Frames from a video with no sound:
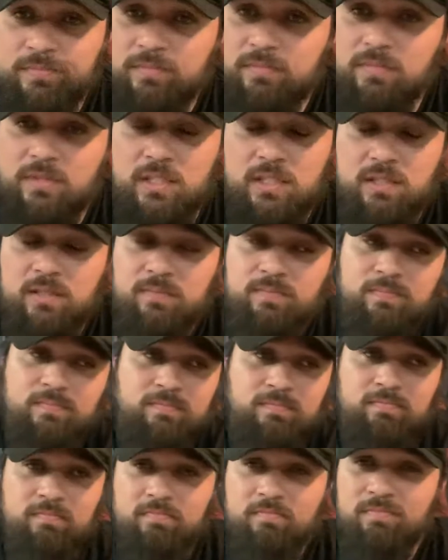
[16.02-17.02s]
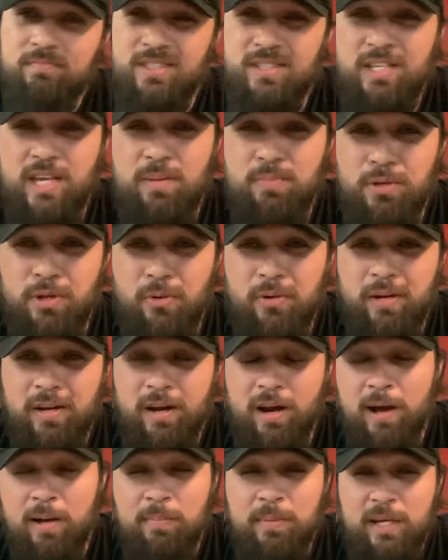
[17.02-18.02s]
just keep doing it.
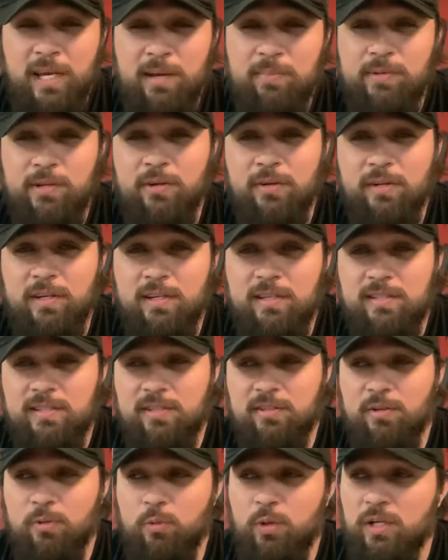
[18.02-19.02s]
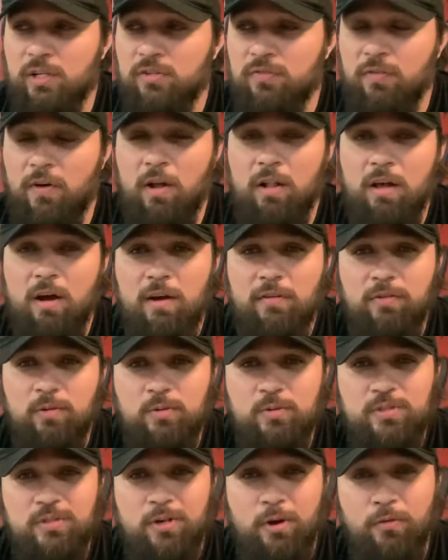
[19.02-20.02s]
I'm gonna keep doing it until the wheels fall off, and
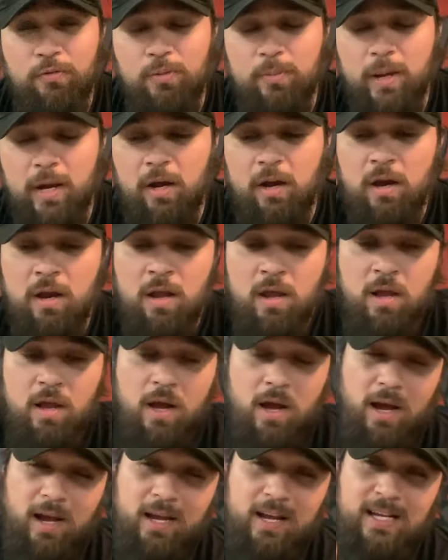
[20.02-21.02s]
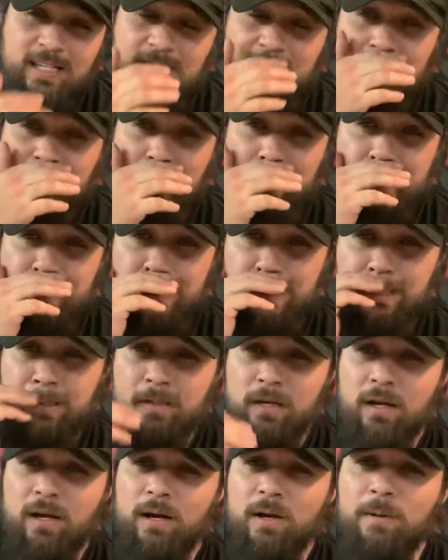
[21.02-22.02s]
we'll just go from there. I got a suggestion.
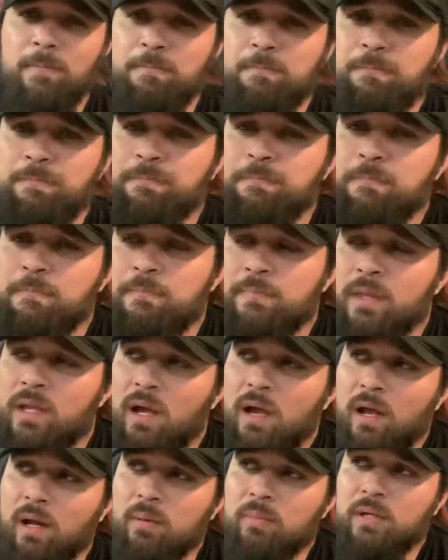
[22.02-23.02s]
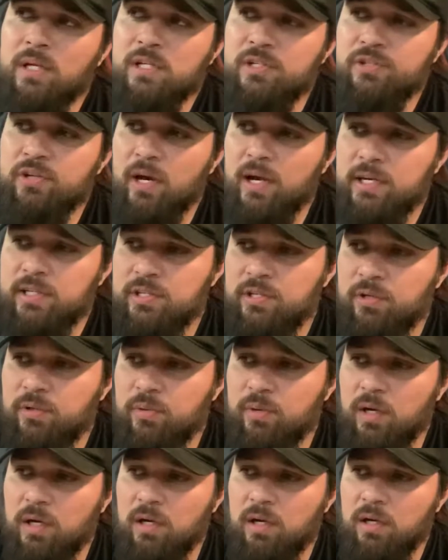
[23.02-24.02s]
I'm gonna try
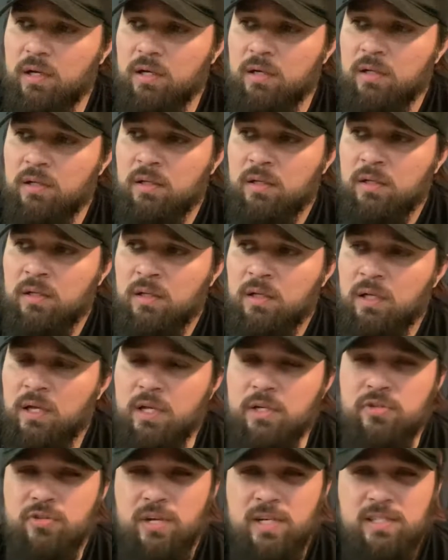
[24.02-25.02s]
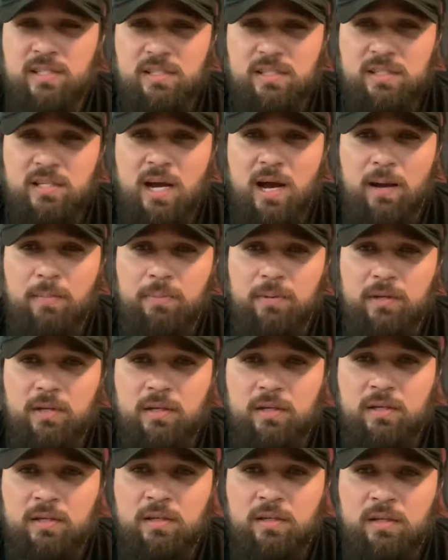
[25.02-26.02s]
to address this topic
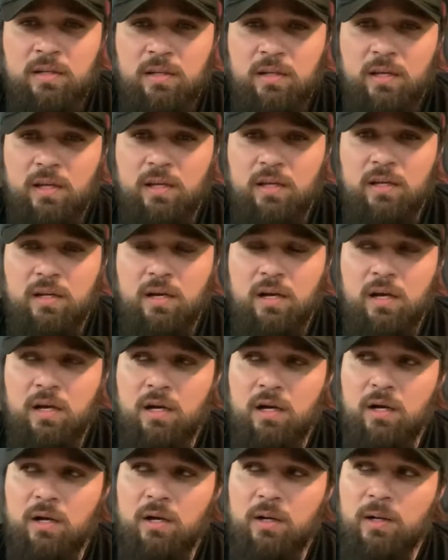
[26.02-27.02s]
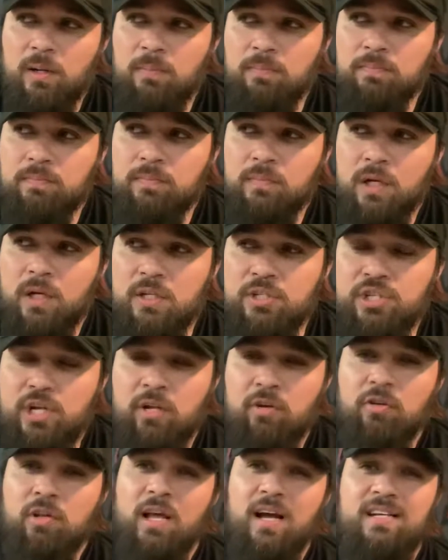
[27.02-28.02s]
in a
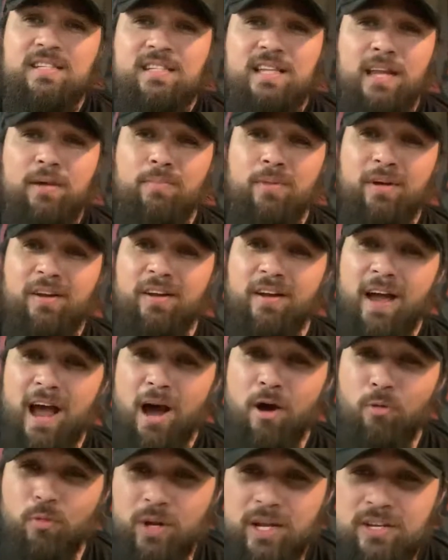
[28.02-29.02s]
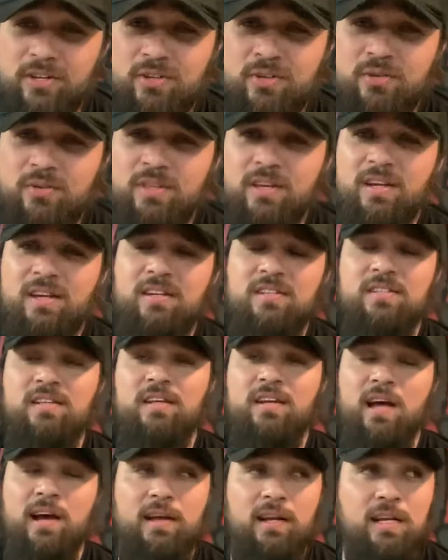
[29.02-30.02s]
generalized statement of how we do things,
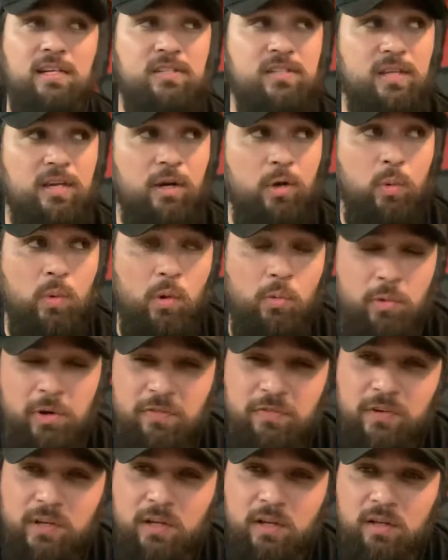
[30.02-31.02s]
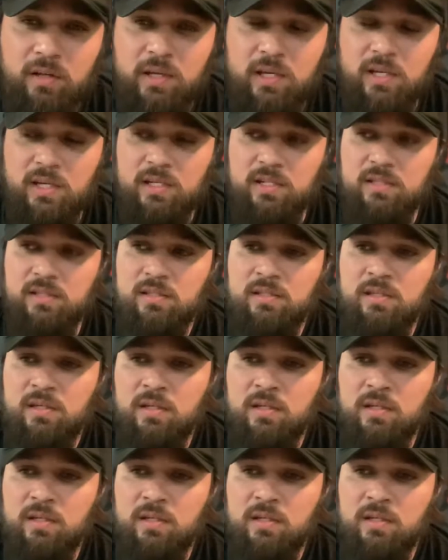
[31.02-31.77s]
and not necessarily what we feel is